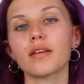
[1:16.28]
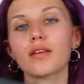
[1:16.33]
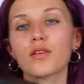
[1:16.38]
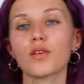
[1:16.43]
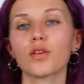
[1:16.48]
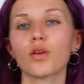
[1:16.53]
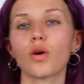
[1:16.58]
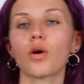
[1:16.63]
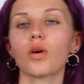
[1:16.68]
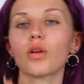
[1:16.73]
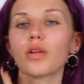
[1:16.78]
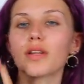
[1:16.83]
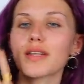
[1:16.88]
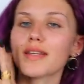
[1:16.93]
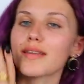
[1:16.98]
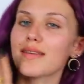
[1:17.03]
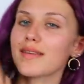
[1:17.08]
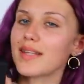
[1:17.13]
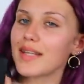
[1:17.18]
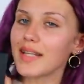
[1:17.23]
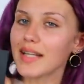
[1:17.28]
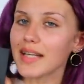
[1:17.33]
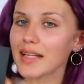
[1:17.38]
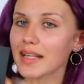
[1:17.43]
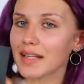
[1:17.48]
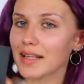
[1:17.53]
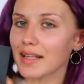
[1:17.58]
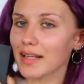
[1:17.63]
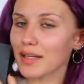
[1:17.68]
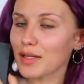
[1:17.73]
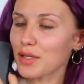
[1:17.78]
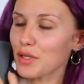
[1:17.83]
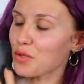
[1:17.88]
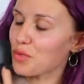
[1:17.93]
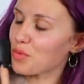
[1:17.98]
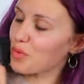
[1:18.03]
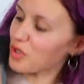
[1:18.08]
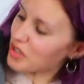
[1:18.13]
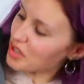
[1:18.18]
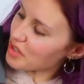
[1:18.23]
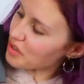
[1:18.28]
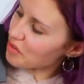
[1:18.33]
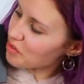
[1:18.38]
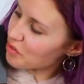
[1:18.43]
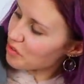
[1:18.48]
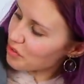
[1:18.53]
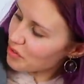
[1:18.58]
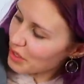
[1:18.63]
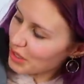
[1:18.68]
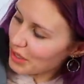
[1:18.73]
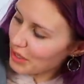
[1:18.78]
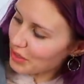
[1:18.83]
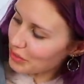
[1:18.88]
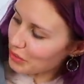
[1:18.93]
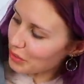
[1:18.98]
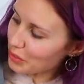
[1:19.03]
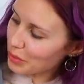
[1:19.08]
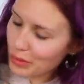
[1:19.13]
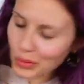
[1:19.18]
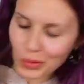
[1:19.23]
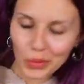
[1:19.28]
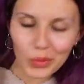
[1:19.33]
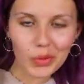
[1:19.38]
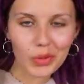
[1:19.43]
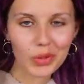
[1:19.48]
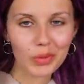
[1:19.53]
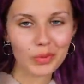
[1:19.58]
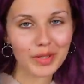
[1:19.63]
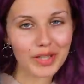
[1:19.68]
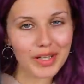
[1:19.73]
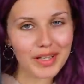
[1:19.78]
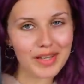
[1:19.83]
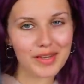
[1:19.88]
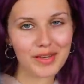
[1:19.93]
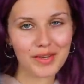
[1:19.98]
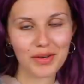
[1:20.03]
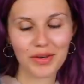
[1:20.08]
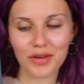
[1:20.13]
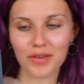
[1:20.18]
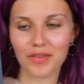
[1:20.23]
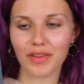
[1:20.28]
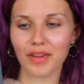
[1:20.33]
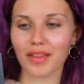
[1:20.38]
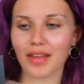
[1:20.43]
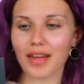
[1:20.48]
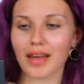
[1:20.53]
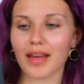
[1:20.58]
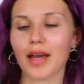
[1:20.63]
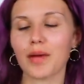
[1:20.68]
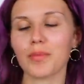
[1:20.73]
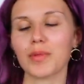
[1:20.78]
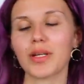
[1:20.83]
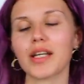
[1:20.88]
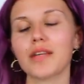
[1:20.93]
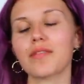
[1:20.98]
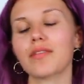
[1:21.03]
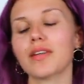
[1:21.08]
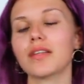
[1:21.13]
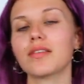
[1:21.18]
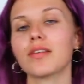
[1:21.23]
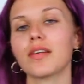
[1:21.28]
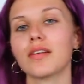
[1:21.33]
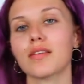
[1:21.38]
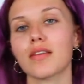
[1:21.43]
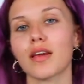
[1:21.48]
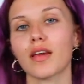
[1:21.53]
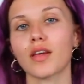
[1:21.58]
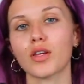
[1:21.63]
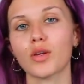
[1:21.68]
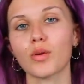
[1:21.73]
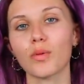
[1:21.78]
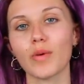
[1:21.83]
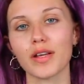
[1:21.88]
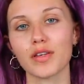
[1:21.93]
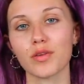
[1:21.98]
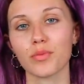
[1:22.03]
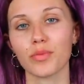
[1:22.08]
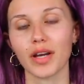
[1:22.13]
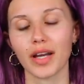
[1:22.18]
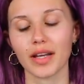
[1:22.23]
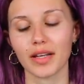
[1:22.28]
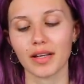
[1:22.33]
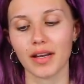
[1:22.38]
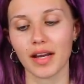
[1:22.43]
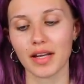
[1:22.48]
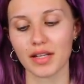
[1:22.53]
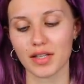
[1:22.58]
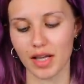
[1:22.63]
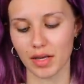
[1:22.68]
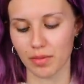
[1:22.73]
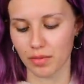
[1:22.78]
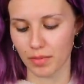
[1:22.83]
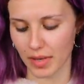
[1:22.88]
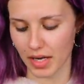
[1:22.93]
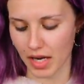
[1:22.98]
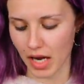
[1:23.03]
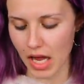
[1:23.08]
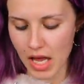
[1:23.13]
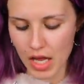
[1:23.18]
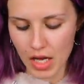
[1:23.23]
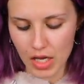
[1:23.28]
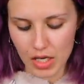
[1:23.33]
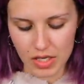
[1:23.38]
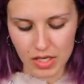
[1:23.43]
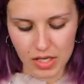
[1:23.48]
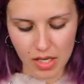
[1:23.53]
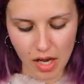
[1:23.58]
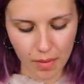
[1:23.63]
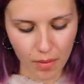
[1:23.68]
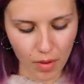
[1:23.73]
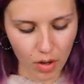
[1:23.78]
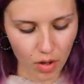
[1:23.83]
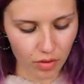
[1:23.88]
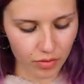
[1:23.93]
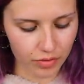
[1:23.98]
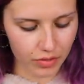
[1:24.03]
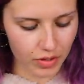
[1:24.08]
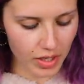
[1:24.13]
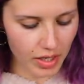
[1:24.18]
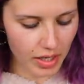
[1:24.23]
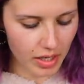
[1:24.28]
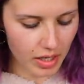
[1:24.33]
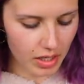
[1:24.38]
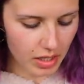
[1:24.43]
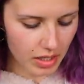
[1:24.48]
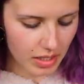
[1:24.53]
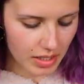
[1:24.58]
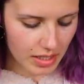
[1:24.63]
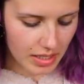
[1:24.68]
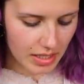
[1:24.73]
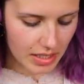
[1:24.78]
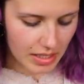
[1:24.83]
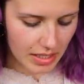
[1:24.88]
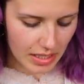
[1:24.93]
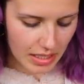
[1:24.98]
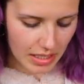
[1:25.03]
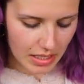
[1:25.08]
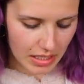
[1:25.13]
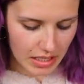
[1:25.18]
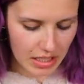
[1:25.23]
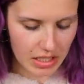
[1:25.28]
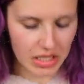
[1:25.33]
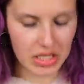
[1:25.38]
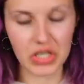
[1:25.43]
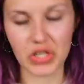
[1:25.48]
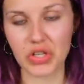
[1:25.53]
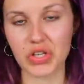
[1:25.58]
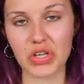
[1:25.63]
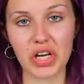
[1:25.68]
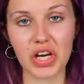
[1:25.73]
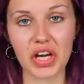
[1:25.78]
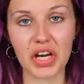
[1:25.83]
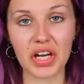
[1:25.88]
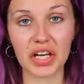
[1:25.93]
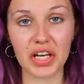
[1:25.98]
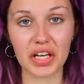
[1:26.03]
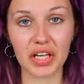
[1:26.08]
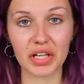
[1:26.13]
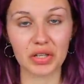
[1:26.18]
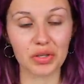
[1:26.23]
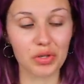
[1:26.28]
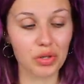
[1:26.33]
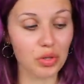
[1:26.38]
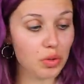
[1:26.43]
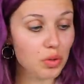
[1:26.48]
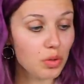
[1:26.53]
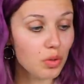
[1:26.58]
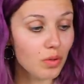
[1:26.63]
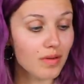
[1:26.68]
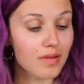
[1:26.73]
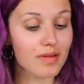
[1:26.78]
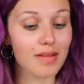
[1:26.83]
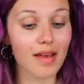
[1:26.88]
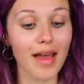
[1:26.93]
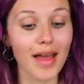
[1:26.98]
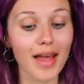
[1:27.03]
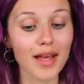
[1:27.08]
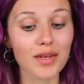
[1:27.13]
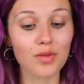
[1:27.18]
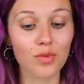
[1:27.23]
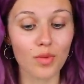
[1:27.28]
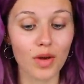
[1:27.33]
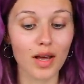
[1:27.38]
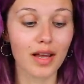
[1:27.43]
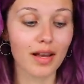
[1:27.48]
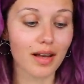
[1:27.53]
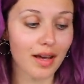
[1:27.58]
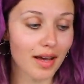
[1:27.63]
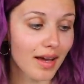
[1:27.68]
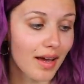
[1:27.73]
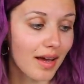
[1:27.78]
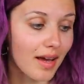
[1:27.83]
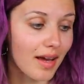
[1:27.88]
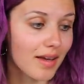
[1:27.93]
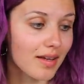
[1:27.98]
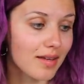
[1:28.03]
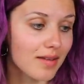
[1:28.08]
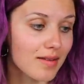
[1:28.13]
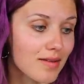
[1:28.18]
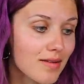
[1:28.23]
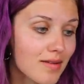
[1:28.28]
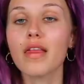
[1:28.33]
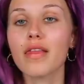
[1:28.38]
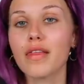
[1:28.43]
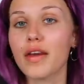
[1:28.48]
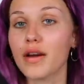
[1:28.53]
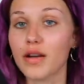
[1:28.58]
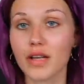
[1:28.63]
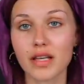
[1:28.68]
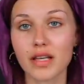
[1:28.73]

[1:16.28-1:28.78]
is called Sleek. It is written freaking cool, this sort of a thing. I believe it is a US brand, and they sent me some of their sleek styling tools as well as their